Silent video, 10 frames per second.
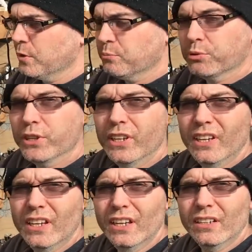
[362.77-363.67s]
we
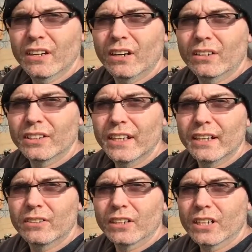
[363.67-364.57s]
preheat all the
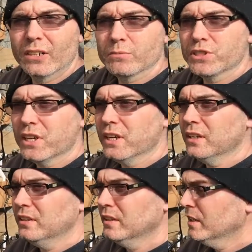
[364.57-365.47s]
air that comes in